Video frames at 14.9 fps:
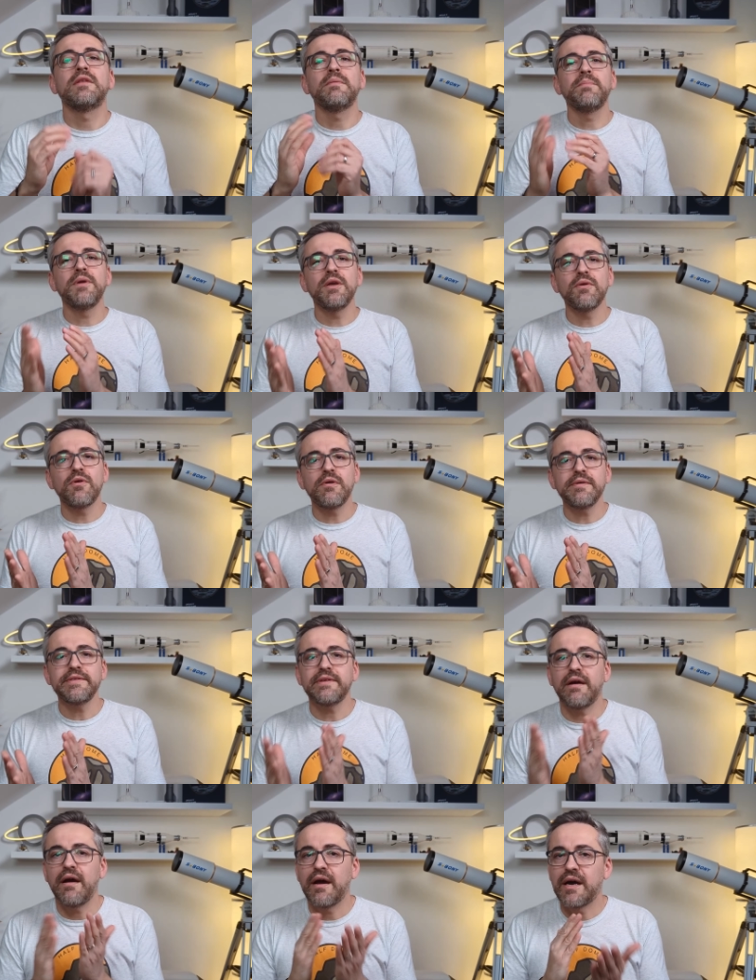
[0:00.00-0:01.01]
The
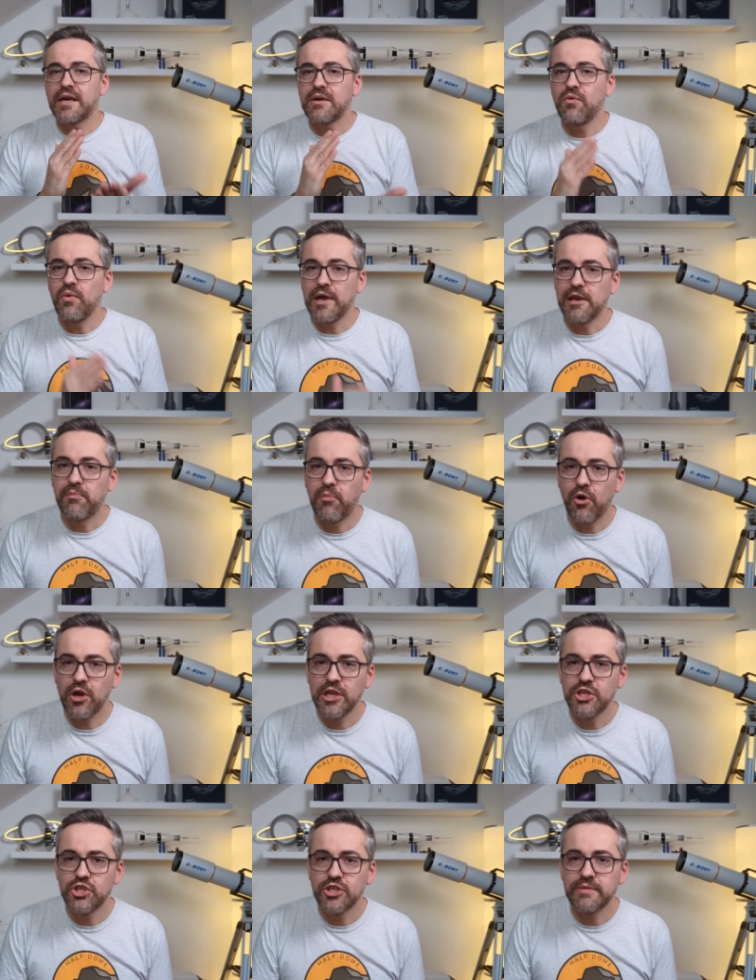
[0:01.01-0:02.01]
mirrors are well
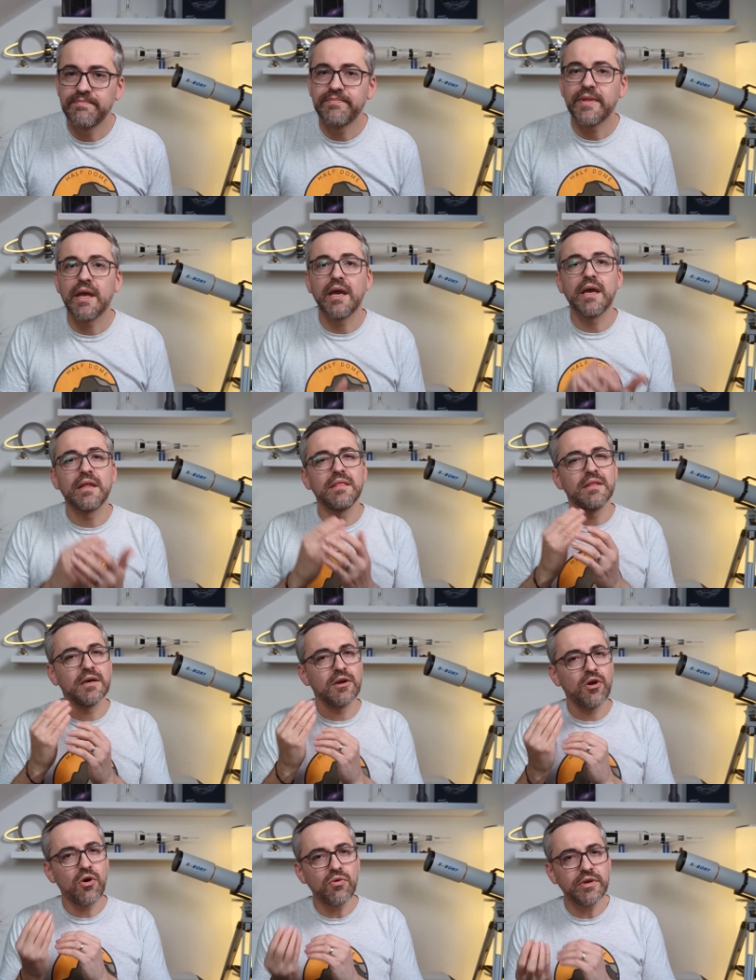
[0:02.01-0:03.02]
polished, and
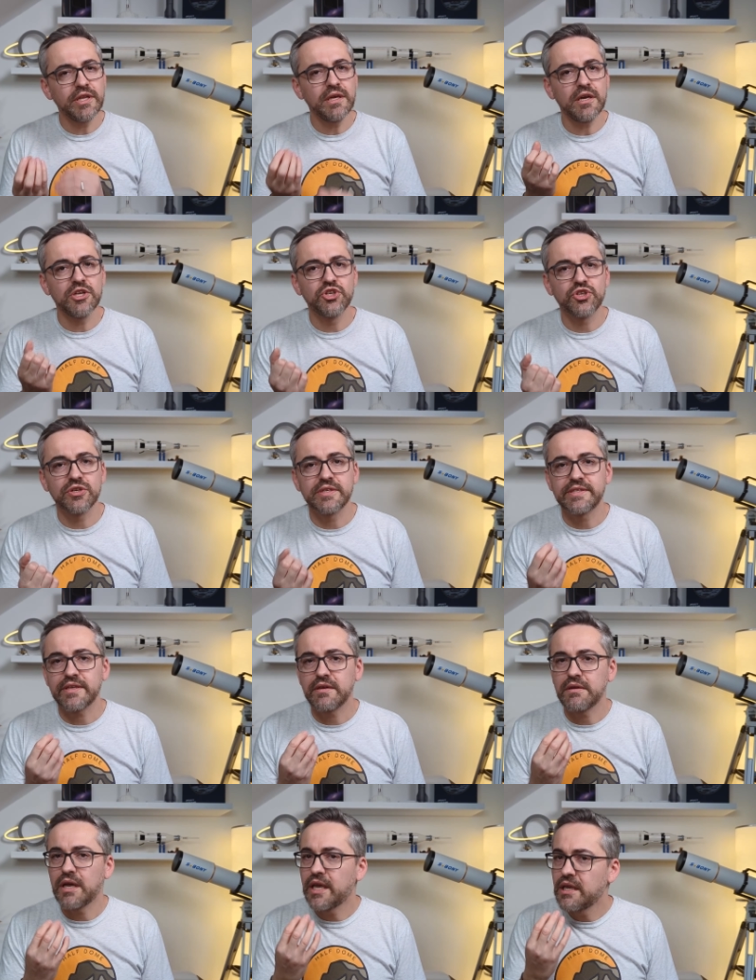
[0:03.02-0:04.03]
the coating
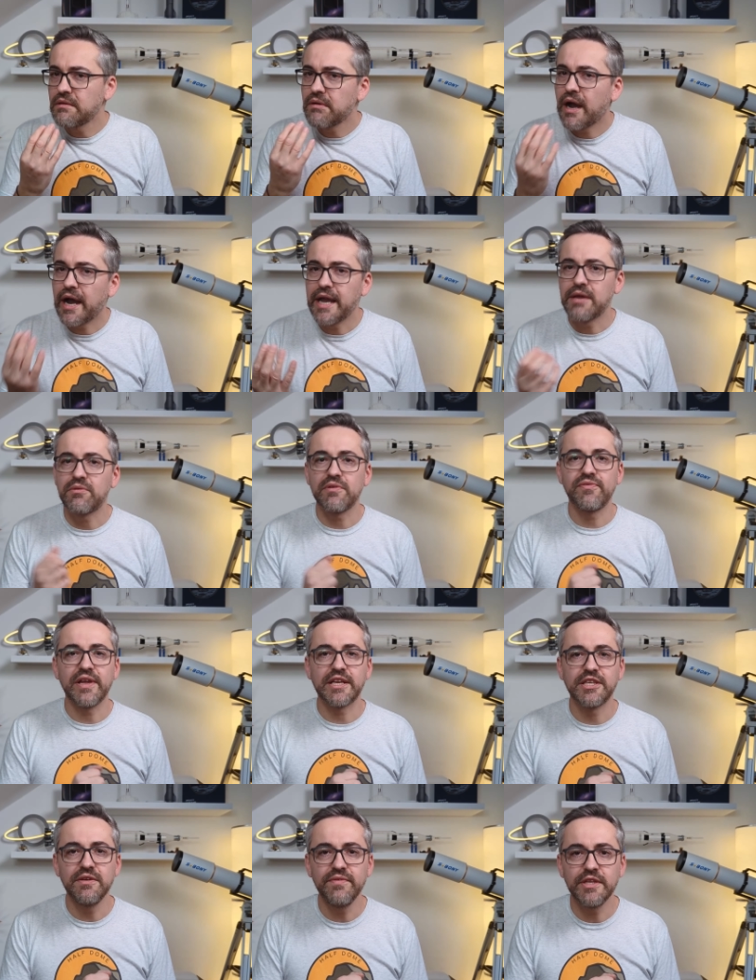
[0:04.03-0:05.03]
ensures a high
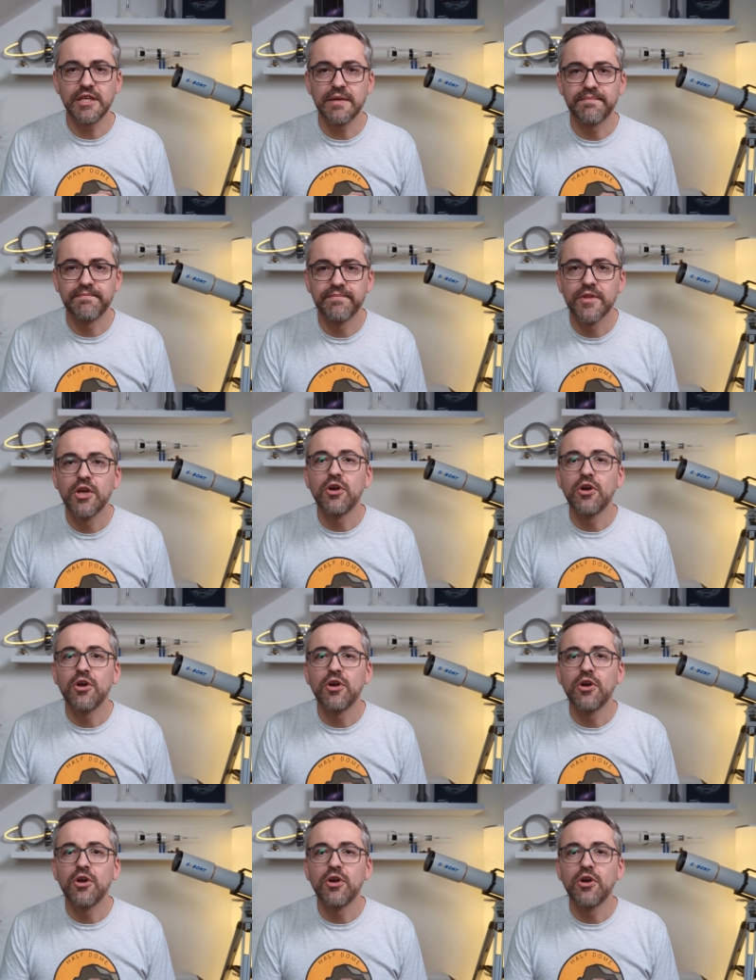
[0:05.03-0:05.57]
reflectivity.